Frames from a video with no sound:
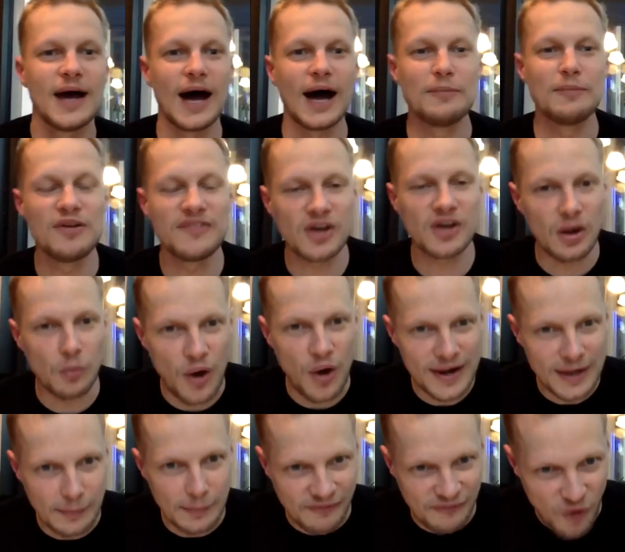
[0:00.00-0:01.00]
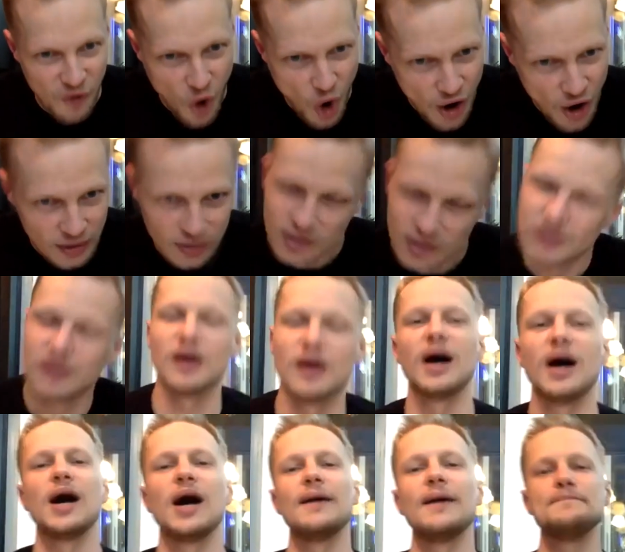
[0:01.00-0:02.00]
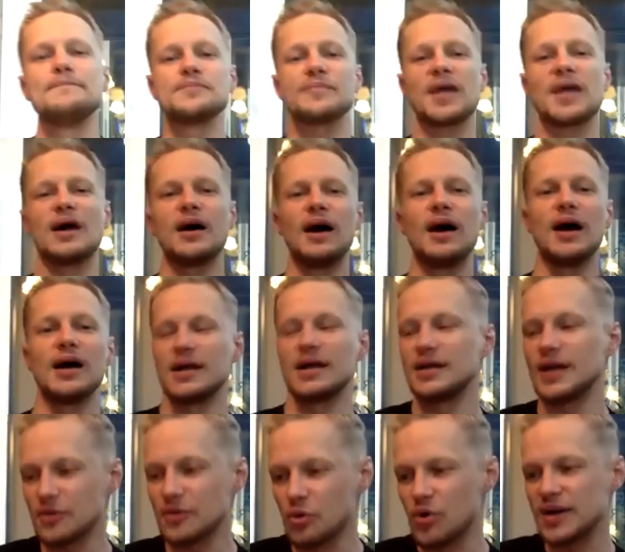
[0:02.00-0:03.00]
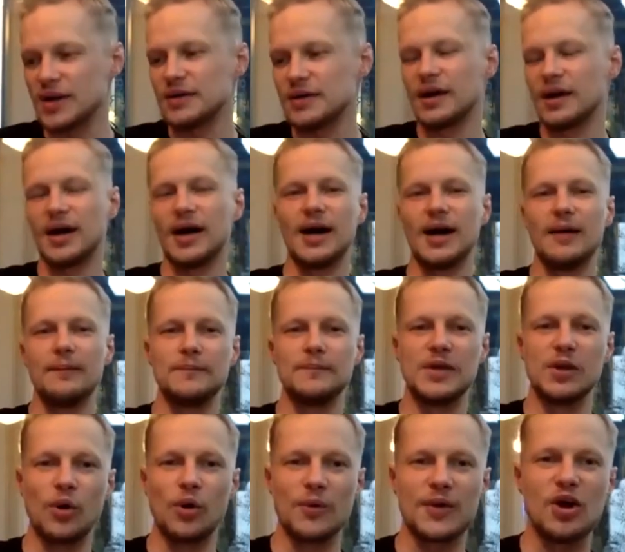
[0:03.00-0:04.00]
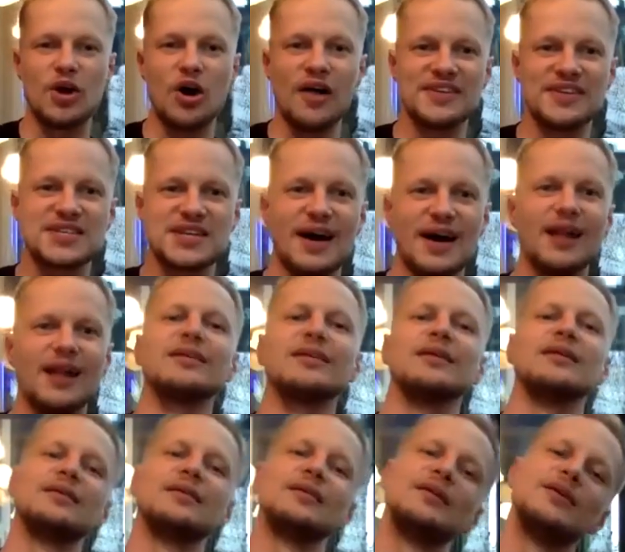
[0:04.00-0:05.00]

uh, moving on, wine number four. Um, uh, another one, um, you know, what do we call this color?